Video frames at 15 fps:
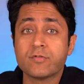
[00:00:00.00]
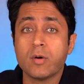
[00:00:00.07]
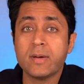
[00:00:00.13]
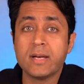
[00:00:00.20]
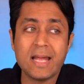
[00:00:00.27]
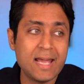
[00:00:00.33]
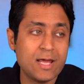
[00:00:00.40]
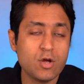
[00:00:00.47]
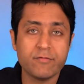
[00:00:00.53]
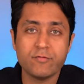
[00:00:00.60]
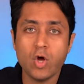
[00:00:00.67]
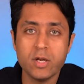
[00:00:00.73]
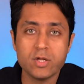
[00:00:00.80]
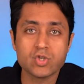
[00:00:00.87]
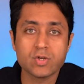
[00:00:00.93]
from an area of
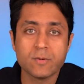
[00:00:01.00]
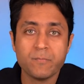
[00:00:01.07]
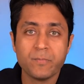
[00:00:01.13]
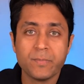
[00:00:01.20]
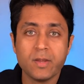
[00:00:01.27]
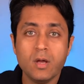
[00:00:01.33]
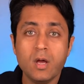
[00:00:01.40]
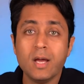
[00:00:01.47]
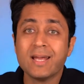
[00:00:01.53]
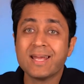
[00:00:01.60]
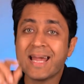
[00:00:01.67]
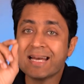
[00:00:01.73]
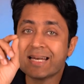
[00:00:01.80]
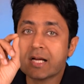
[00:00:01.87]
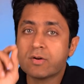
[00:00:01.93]
knowledge.
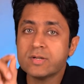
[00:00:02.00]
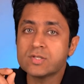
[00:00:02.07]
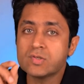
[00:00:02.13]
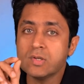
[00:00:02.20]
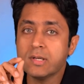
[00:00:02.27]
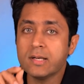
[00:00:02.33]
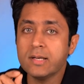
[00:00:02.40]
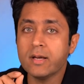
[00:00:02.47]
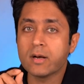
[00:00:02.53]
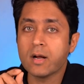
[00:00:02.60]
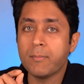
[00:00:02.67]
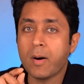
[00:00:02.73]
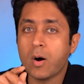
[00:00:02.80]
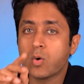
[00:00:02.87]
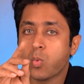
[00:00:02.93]
Get crystal clear
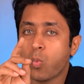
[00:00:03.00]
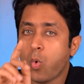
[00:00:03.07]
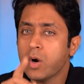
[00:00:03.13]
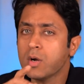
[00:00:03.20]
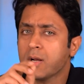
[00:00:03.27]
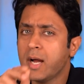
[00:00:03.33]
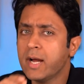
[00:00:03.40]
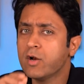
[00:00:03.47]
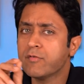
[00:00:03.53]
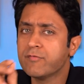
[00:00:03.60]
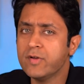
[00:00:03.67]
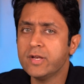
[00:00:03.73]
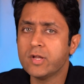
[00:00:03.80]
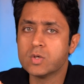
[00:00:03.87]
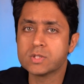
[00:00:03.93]
about what kind of
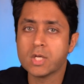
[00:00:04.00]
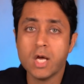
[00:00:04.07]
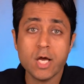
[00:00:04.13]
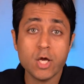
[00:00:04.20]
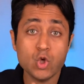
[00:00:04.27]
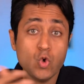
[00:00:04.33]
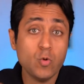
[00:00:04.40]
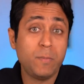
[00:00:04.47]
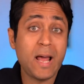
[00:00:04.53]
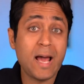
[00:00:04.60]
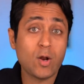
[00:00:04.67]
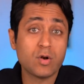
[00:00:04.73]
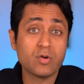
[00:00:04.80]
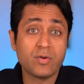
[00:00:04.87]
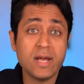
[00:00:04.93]
videos you
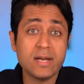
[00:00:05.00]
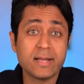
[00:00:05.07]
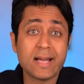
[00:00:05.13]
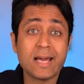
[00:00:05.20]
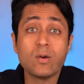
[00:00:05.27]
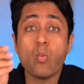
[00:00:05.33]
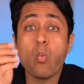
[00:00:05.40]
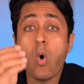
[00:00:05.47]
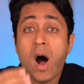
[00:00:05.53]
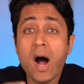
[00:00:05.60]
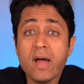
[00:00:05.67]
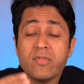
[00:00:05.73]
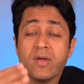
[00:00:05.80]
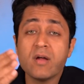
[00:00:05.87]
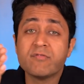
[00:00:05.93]
plan on creating and
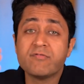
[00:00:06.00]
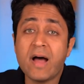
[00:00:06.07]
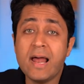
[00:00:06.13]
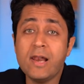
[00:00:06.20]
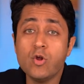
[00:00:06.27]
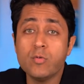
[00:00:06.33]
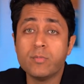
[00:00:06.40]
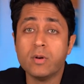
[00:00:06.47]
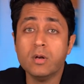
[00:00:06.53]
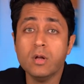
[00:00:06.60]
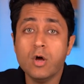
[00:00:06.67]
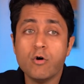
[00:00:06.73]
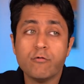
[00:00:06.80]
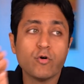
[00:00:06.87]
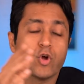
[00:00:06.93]
why they are valuable
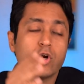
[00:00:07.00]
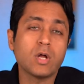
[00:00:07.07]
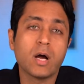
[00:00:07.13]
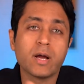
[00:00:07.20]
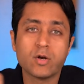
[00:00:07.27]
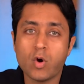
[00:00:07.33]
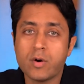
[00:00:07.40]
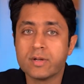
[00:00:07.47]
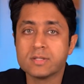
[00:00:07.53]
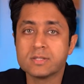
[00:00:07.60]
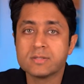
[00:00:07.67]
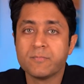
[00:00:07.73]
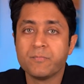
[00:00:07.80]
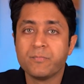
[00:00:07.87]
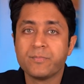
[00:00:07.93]
for your target
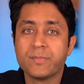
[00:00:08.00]
audience.